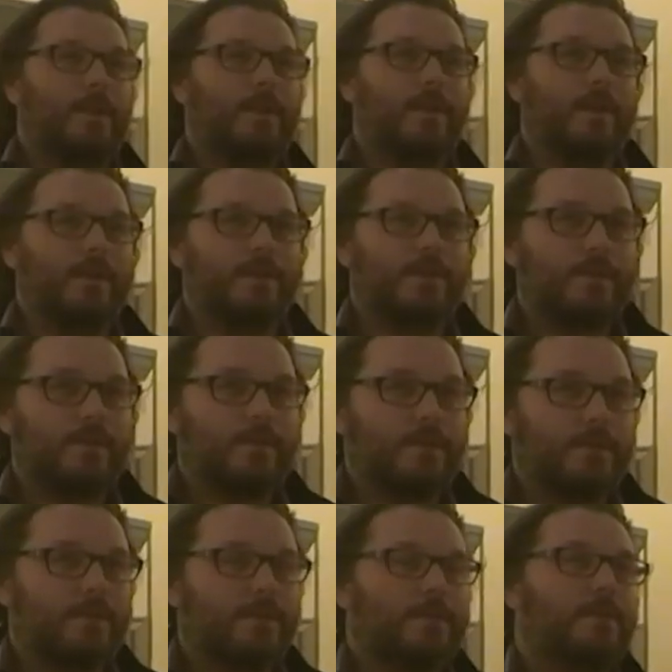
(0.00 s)

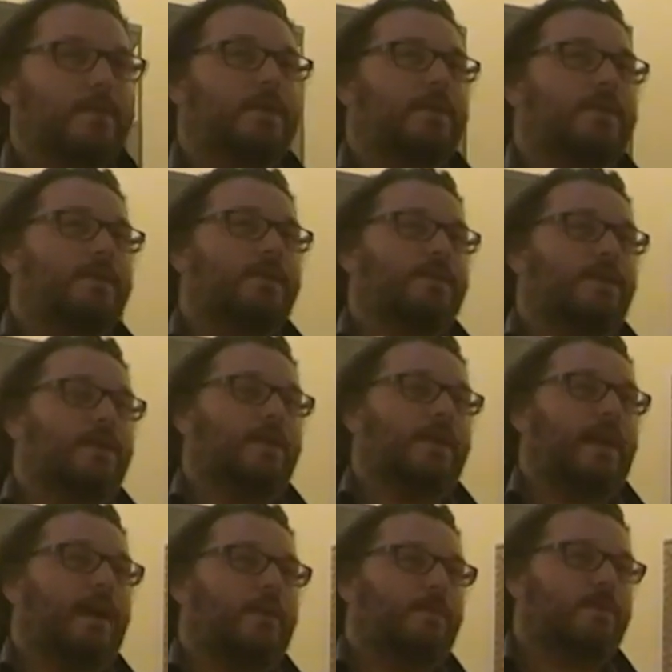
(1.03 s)
because
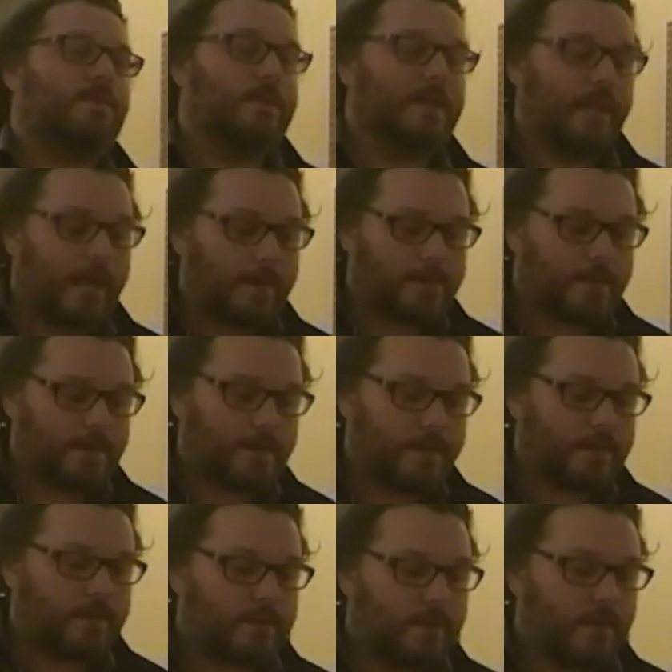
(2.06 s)
the cameras will be
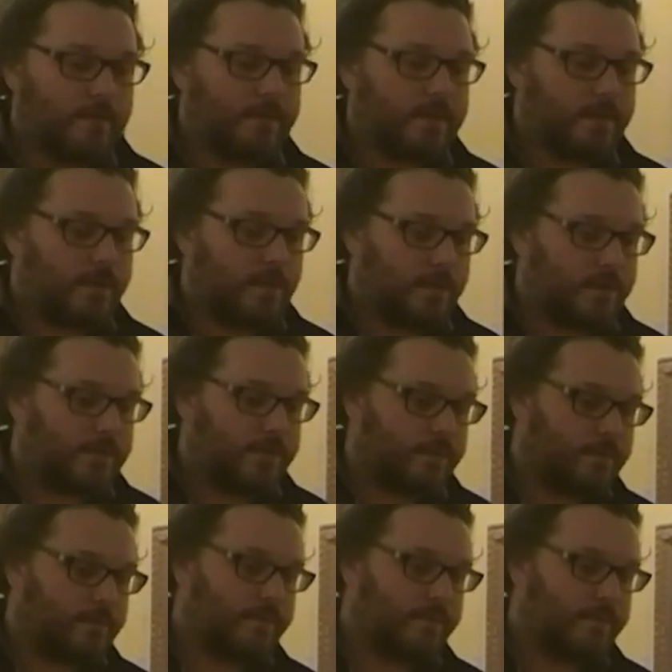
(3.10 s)
capturing over the course